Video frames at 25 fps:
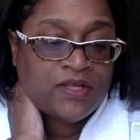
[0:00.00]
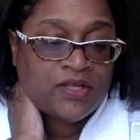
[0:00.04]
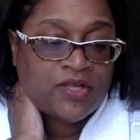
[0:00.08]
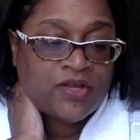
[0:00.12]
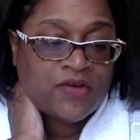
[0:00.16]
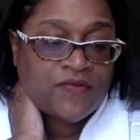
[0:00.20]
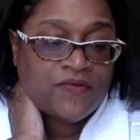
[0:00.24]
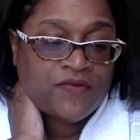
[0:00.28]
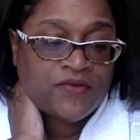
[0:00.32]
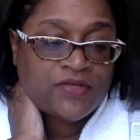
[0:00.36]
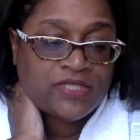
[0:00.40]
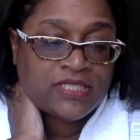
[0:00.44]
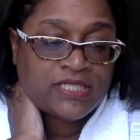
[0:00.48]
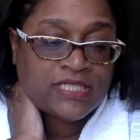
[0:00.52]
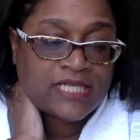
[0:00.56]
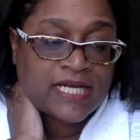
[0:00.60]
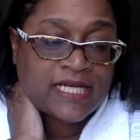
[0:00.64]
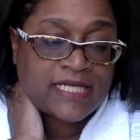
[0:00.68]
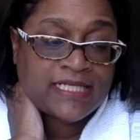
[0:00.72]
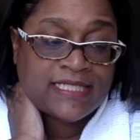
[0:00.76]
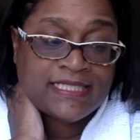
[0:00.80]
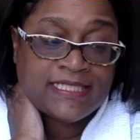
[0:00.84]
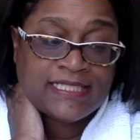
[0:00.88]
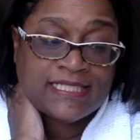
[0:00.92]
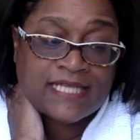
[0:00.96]
loafers
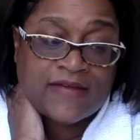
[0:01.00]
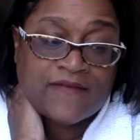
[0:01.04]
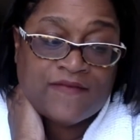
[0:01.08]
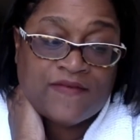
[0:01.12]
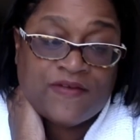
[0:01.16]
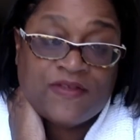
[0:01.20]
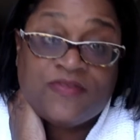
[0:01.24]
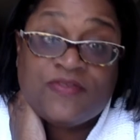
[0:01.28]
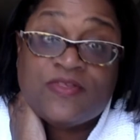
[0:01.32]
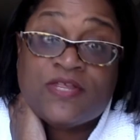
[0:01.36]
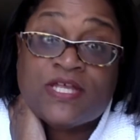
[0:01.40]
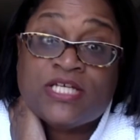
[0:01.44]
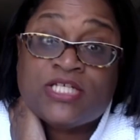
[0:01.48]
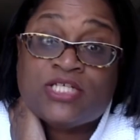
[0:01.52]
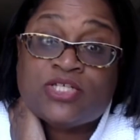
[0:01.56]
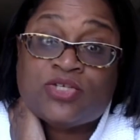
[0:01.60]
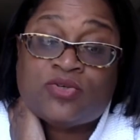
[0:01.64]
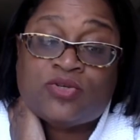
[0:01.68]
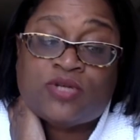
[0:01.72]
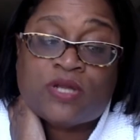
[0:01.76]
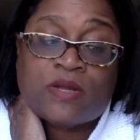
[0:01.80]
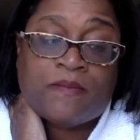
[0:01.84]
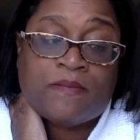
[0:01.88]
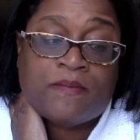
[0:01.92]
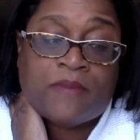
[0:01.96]
size 7. They sold
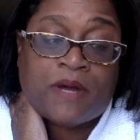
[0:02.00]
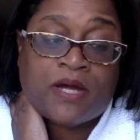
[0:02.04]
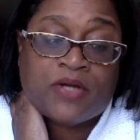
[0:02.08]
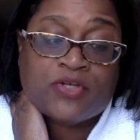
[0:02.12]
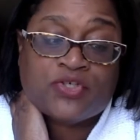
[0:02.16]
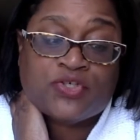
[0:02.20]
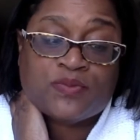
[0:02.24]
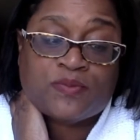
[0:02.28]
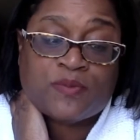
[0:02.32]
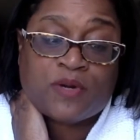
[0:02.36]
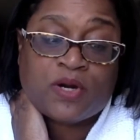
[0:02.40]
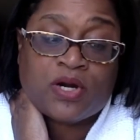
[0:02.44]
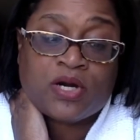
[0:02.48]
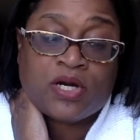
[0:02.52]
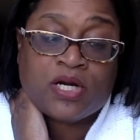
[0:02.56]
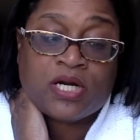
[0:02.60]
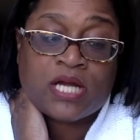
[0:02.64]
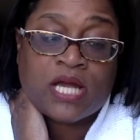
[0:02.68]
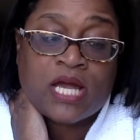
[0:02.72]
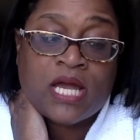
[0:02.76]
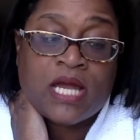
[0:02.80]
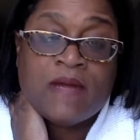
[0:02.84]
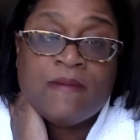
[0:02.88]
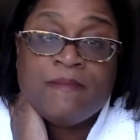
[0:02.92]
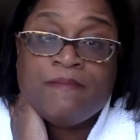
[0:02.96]
on Poshmark.
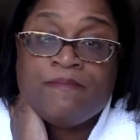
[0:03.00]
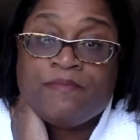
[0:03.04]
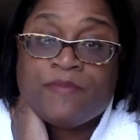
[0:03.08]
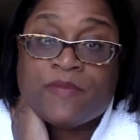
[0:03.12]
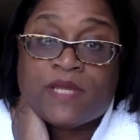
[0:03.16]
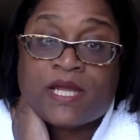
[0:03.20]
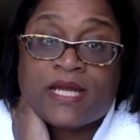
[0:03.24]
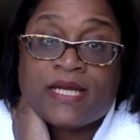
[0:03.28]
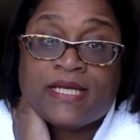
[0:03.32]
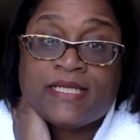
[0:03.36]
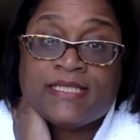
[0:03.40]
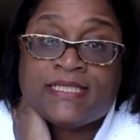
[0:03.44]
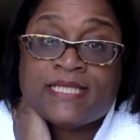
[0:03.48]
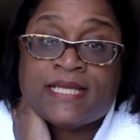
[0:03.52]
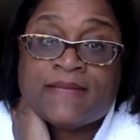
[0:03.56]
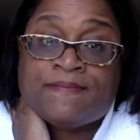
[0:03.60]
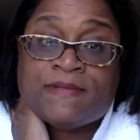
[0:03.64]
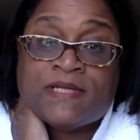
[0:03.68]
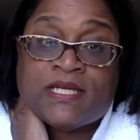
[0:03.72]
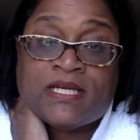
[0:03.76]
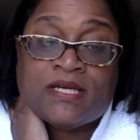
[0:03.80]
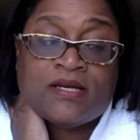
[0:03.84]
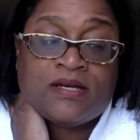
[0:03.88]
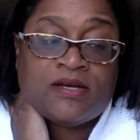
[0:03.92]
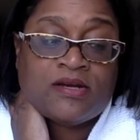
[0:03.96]
I
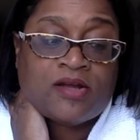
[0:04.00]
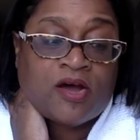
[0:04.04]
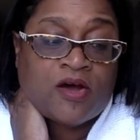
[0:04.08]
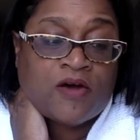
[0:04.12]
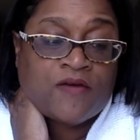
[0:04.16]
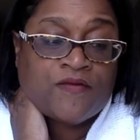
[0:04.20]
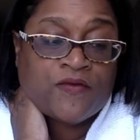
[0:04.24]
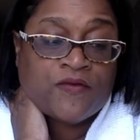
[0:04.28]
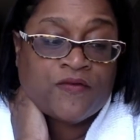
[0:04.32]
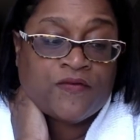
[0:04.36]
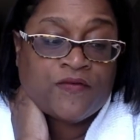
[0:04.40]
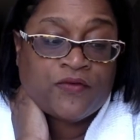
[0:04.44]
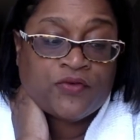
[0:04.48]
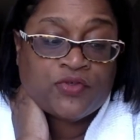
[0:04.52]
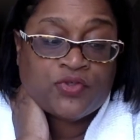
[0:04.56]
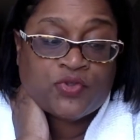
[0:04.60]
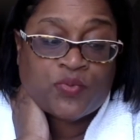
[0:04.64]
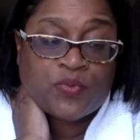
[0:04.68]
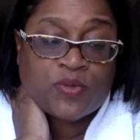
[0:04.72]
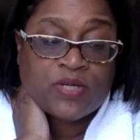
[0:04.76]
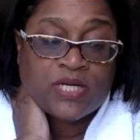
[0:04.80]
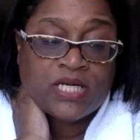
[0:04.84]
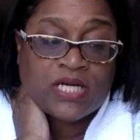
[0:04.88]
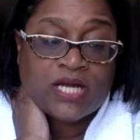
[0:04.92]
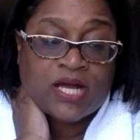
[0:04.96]
accepted an offer for
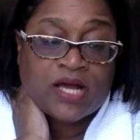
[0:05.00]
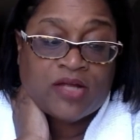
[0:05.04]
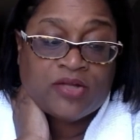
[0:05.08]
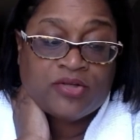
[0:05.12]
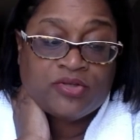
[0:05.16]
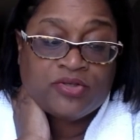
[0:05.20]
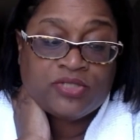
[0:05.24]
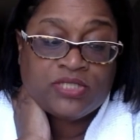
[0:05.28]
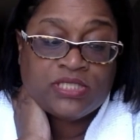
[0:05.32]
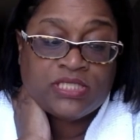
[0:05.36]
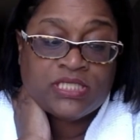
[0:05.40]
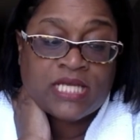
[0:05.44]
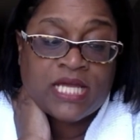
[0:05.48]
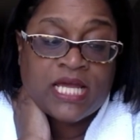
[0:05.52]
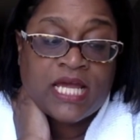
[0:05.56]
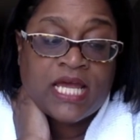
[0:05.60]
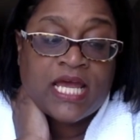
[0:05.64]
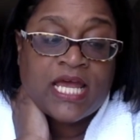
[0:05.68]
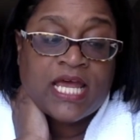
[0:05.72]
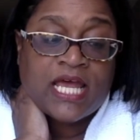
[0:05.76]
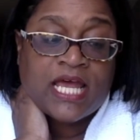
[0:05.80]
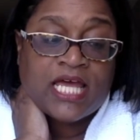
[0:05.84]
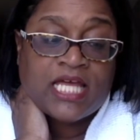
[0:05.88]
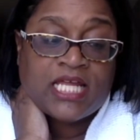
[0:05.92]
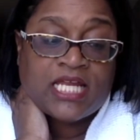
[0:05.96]
$20,
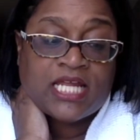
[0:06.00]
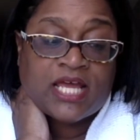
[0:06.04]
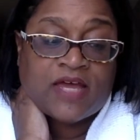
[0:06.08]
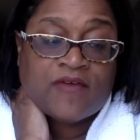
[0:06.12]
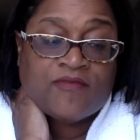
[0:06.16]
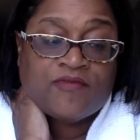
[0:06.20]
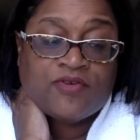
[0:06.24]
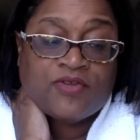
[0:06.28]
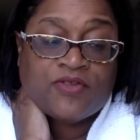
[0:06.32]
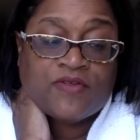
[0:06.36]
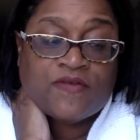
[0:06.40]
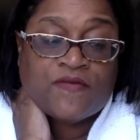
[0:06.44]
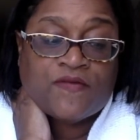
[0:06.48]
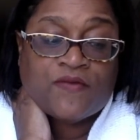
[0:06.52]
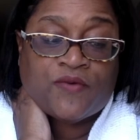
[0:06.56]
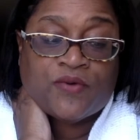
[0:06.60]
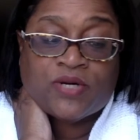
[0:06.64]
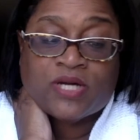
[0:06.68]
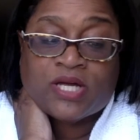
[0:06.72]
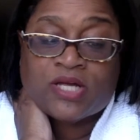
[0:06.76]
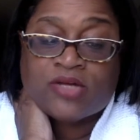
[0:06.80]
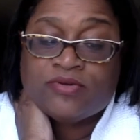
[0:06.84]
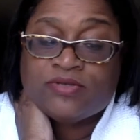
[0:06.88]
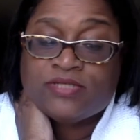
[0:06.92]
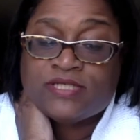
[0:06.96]
and after the
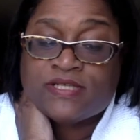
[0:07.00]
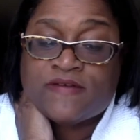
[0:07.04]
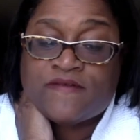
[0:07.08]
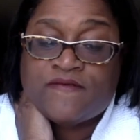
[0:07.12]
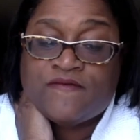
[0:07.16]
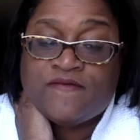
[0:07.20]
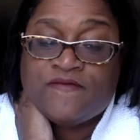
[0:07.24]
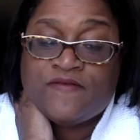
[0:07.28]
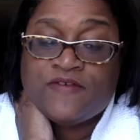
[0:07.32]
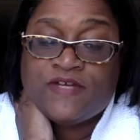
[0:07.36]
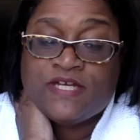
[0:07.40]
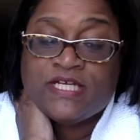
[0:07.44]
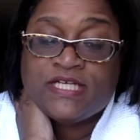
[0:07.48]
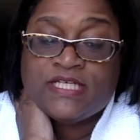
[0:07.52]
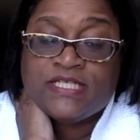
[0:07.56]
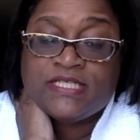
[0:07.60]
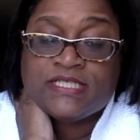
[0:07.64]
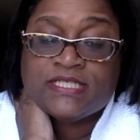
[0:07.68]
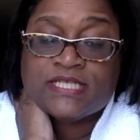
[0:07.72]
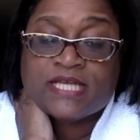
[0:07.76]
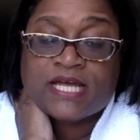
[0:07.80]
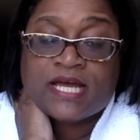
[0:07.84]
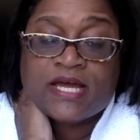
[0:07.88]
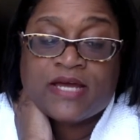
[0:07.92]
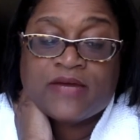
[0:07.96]
$4 in fees,
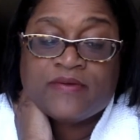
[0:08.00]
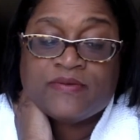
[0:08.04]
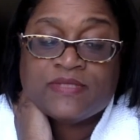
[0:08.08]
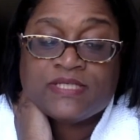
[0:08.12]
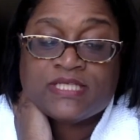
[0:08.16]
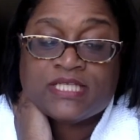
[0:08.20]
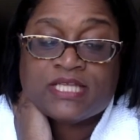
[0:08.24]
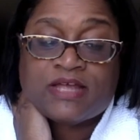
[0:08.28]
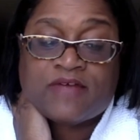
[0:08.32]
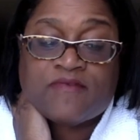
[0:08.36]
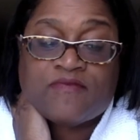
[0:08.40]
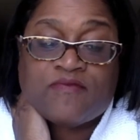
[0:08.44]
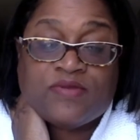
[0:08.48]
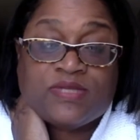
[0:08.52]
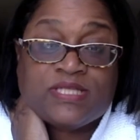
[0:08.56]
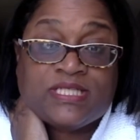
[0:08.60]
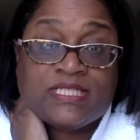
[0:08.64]
I was left with